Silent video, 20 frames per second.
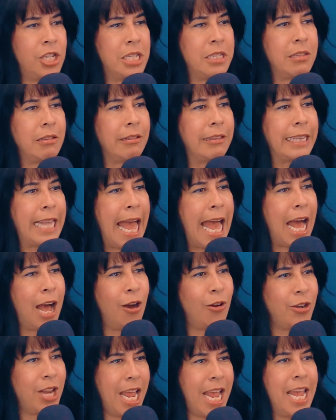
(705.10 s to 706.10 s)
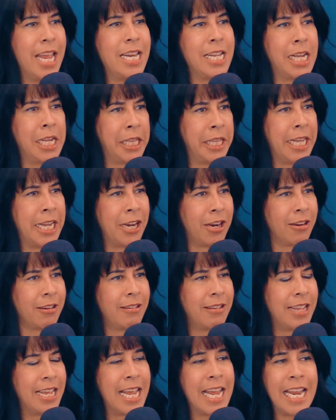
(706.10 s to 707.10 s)
is loud and clear.
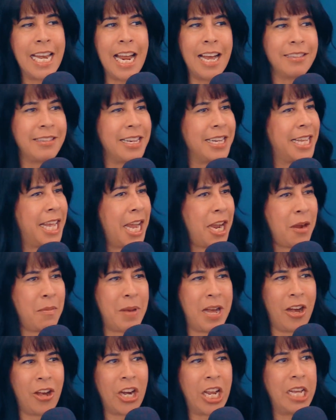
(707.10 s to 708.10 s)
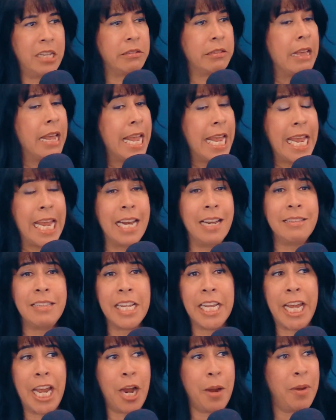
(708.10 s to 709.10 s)
He doesn't care about us. He
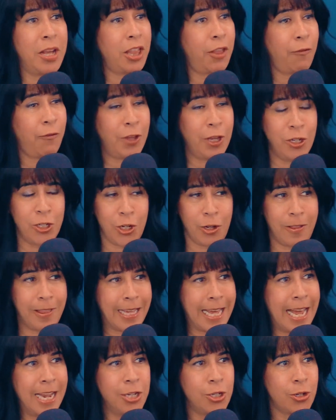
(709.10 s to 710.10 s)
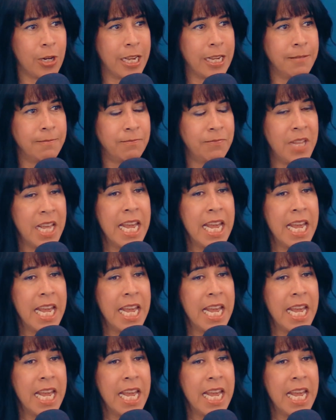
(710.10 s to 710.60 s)
doesn't care about the future of the country.